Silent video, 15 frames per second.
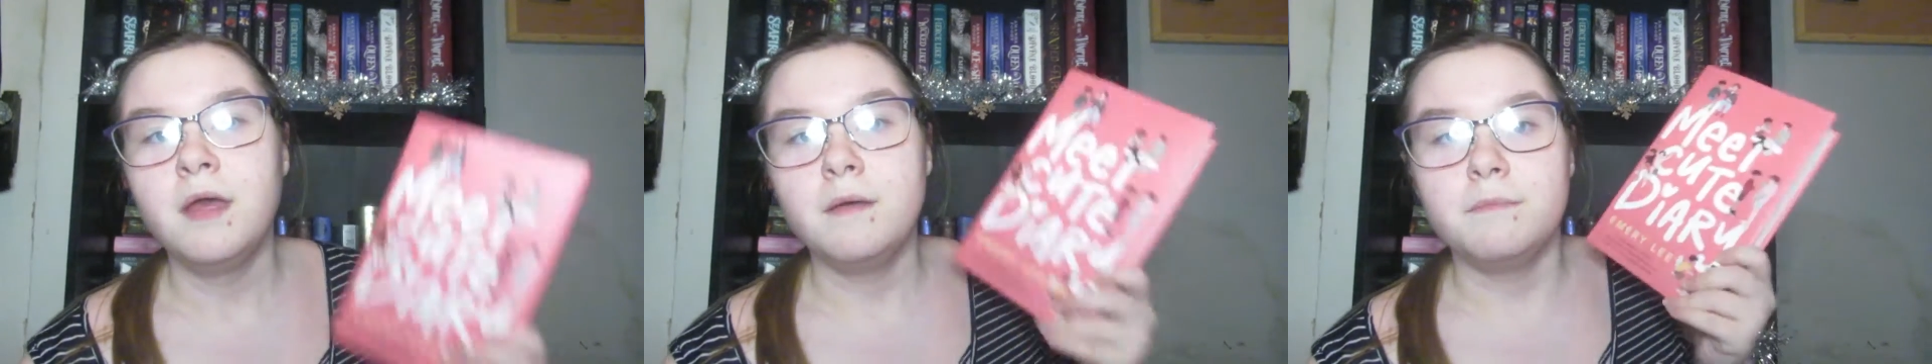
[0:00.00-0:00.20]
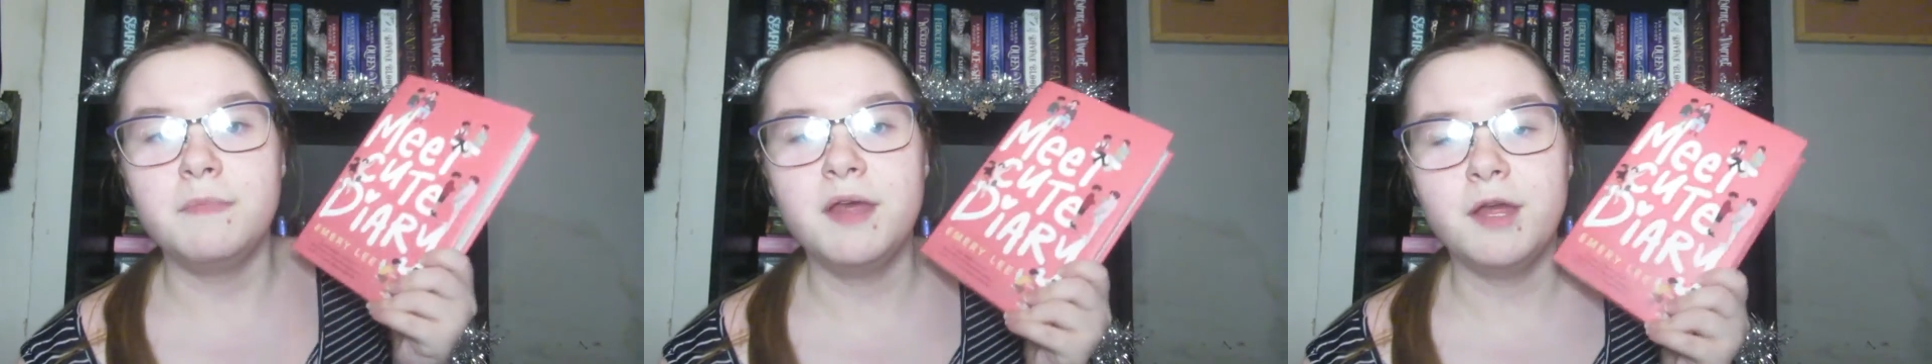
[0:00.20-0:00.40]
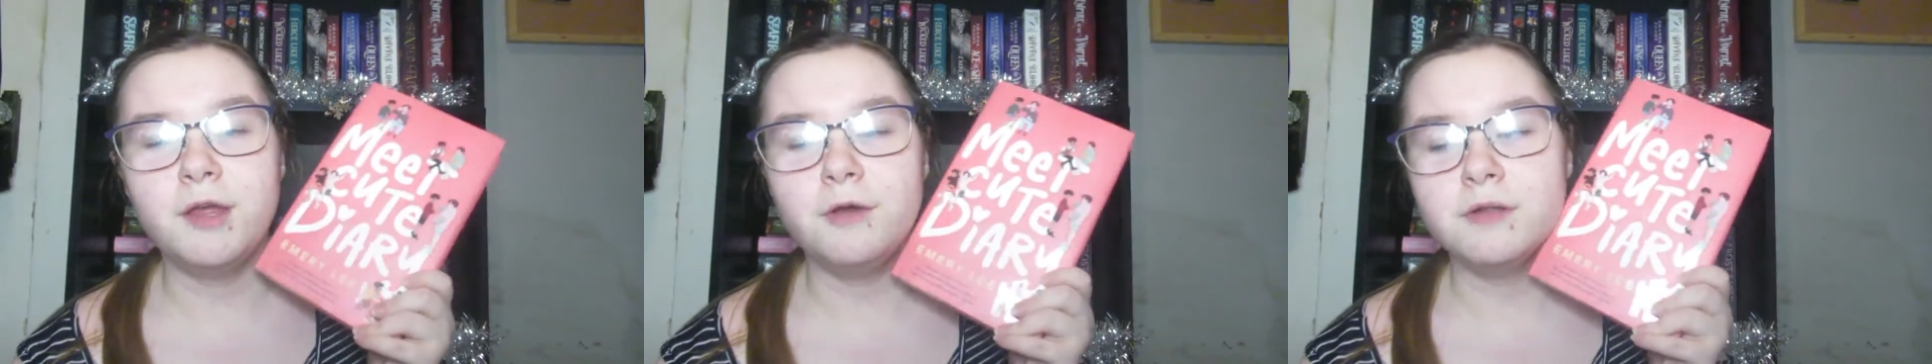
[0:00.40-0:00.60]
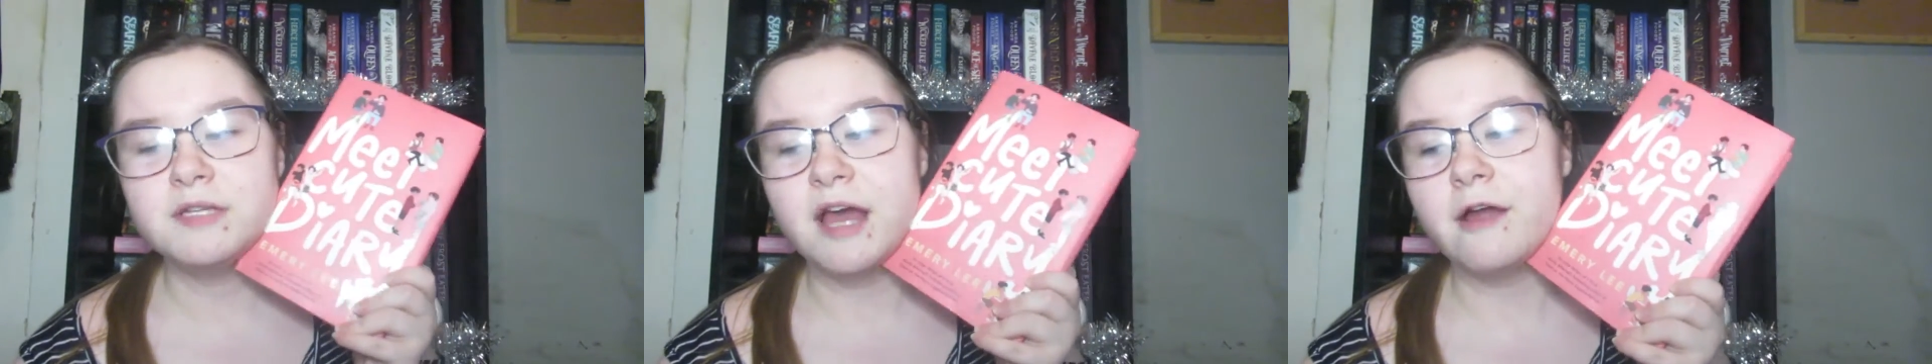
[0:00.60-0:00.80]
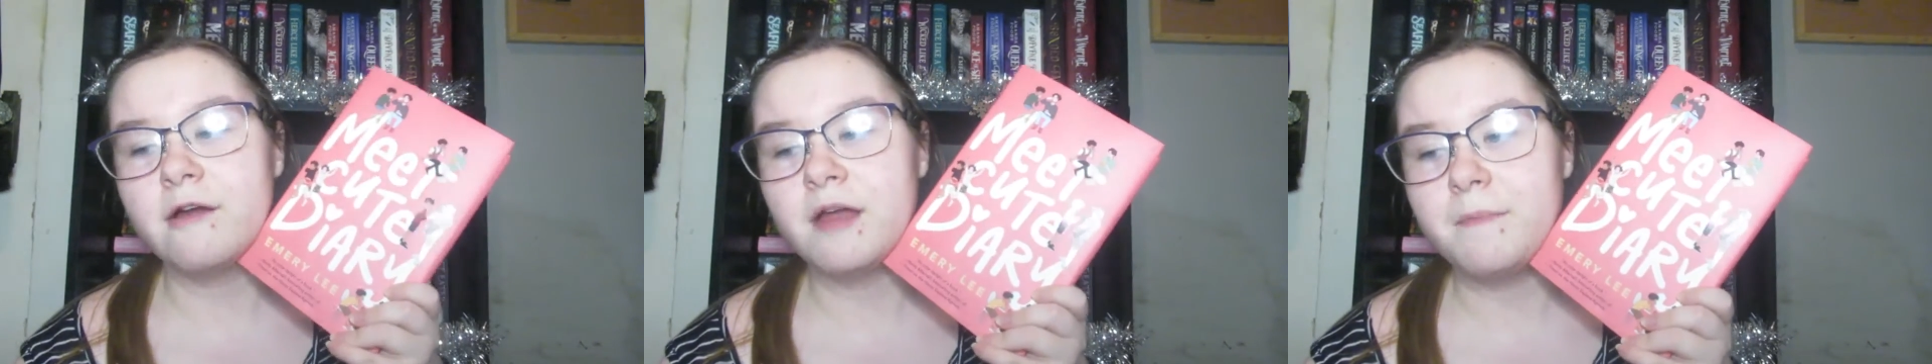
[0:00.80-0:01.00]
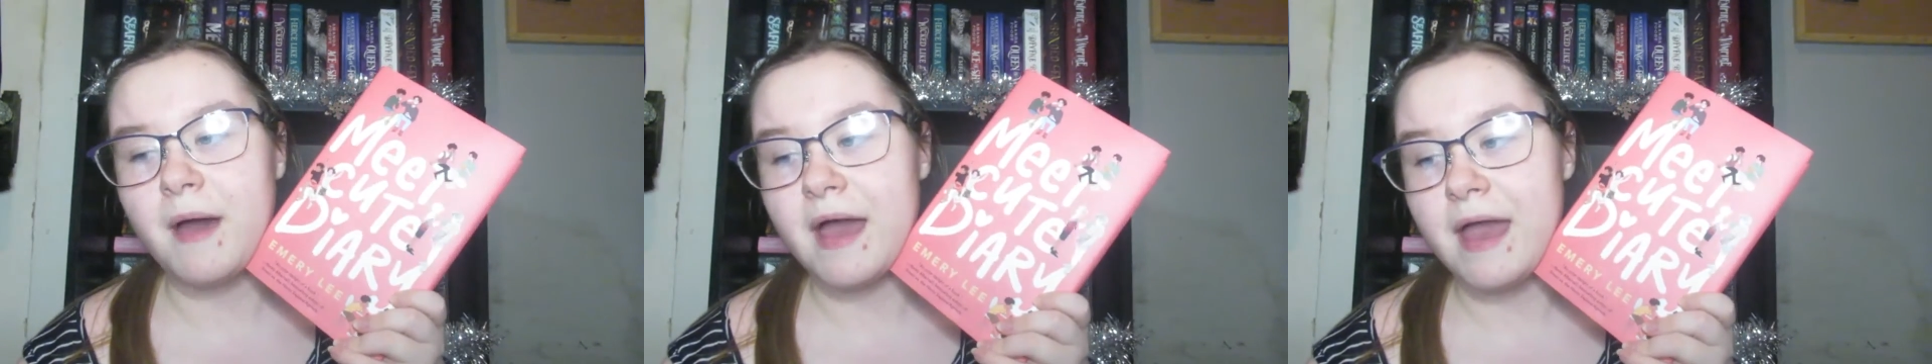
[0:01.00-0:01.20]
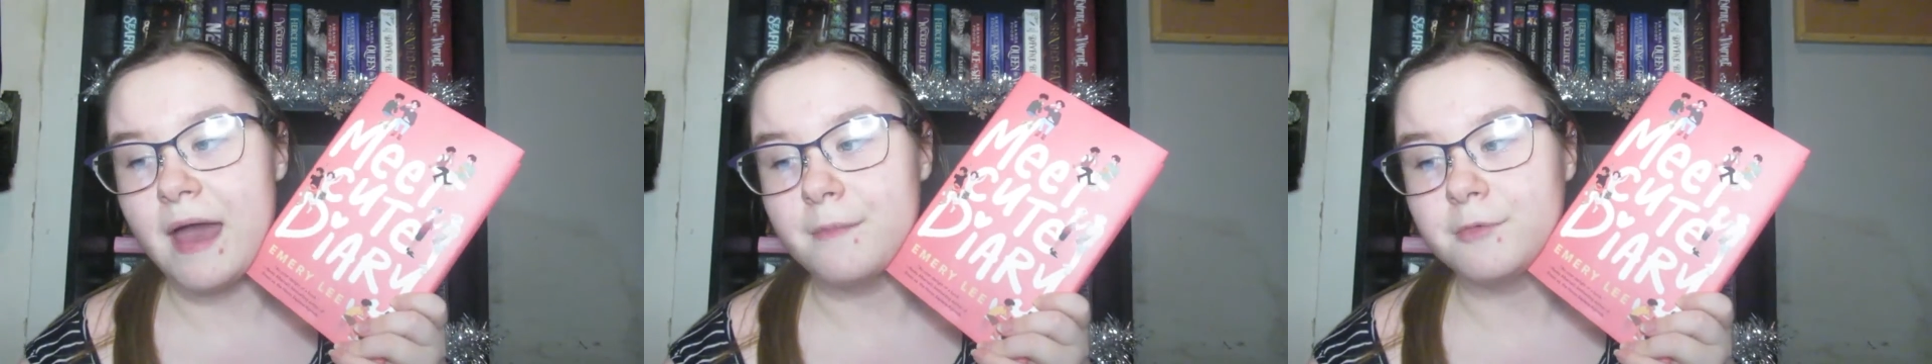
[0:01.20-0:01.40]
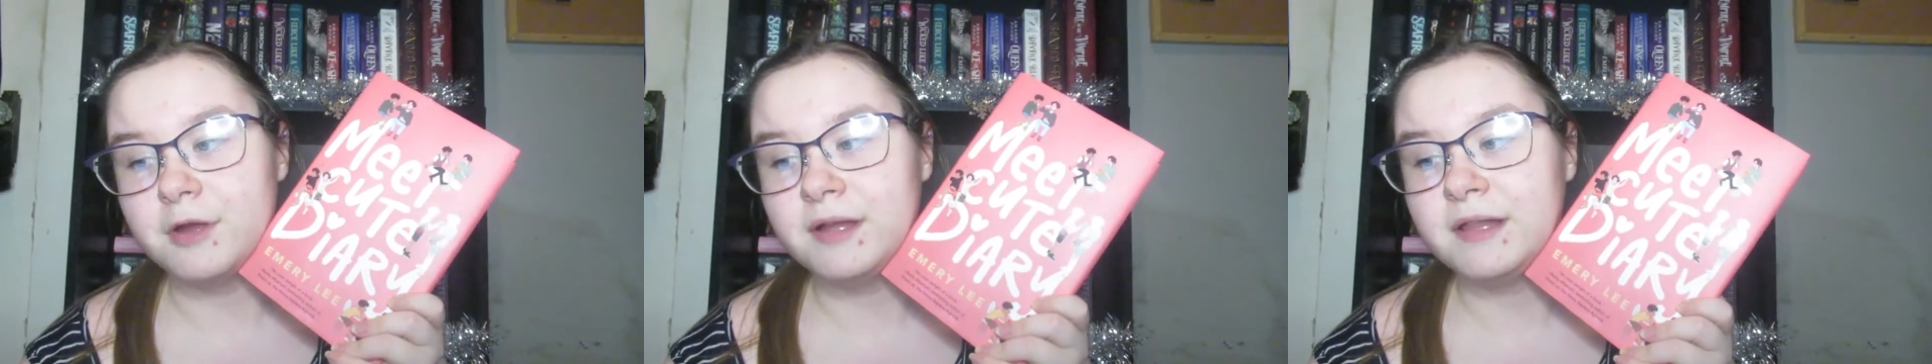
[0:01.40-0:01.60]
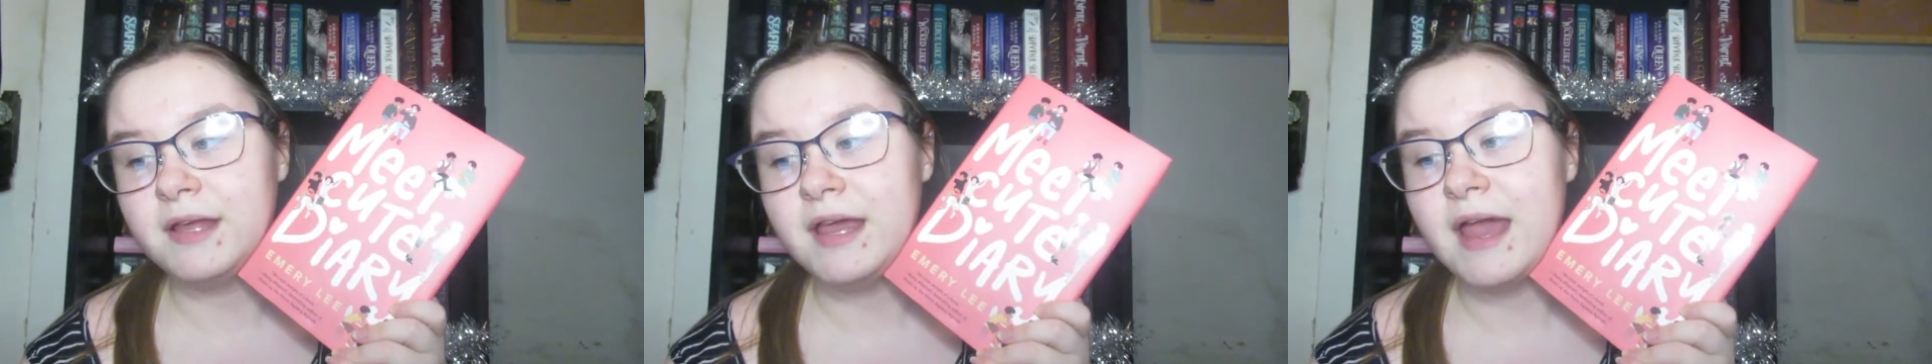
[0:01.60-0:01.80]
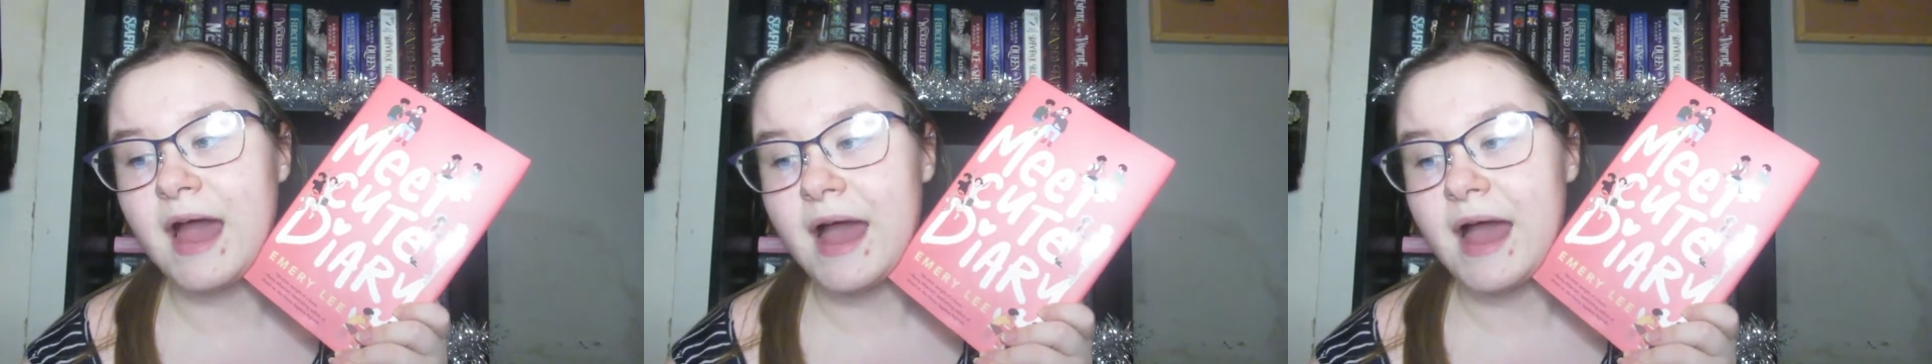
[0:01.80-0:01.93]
Meet Cute Diary by Emery Lee,